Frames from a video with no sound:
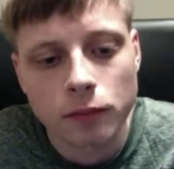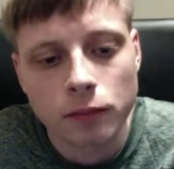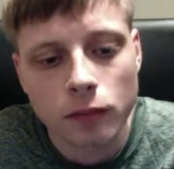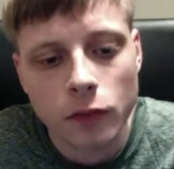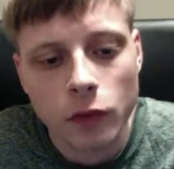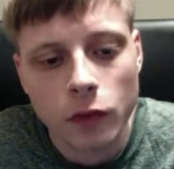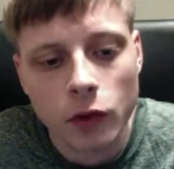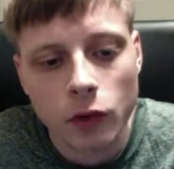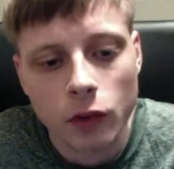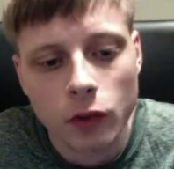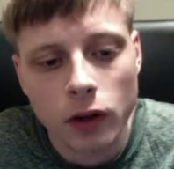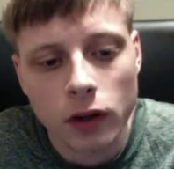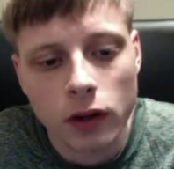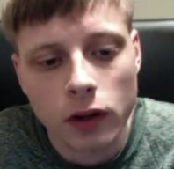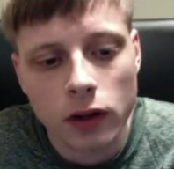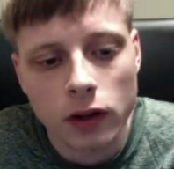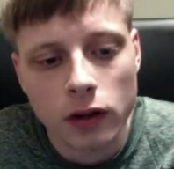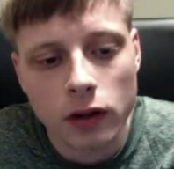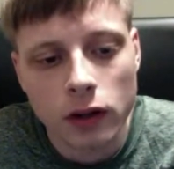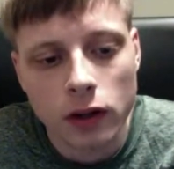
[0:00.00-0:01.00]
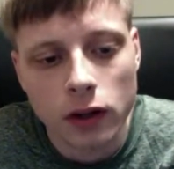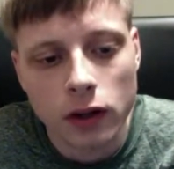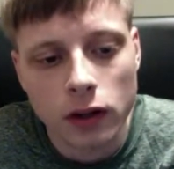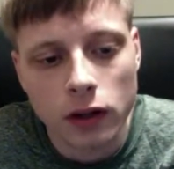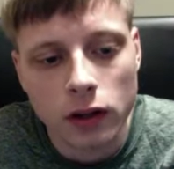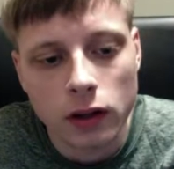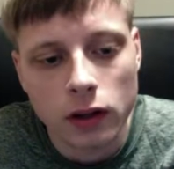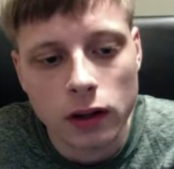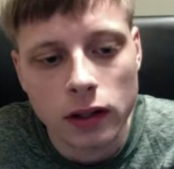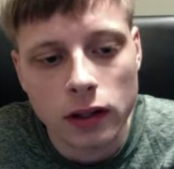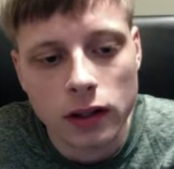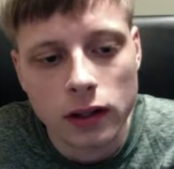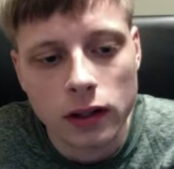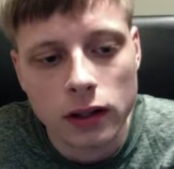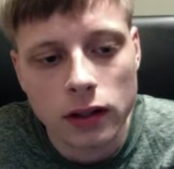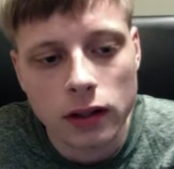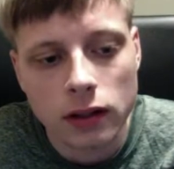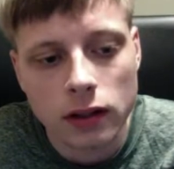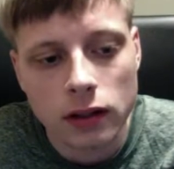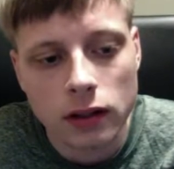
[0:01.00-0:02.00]
Where
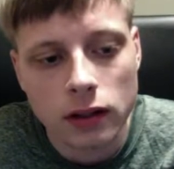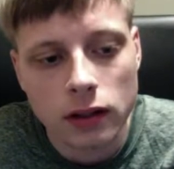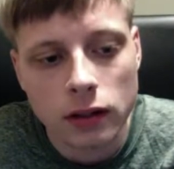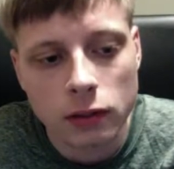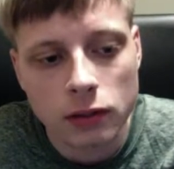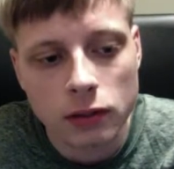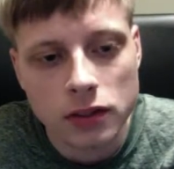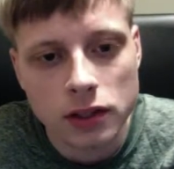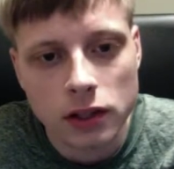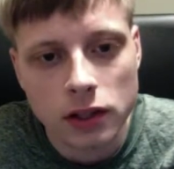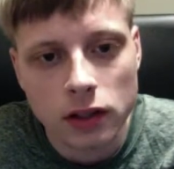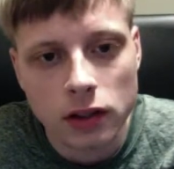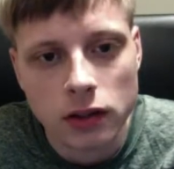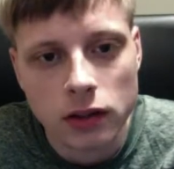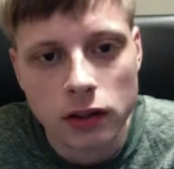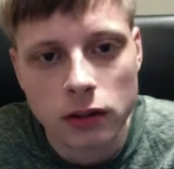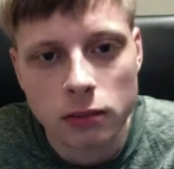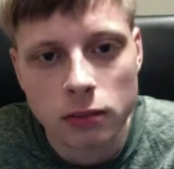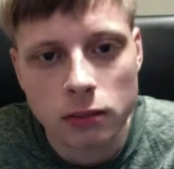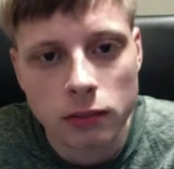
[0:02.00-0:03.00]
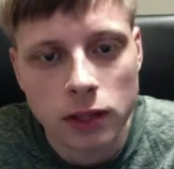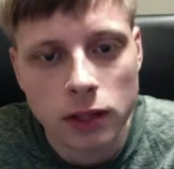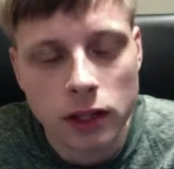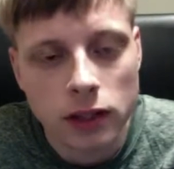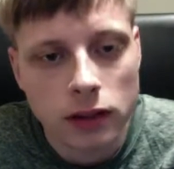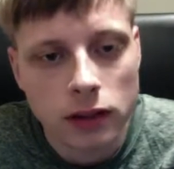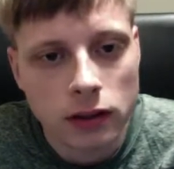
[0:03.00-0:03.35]
it was like a good minute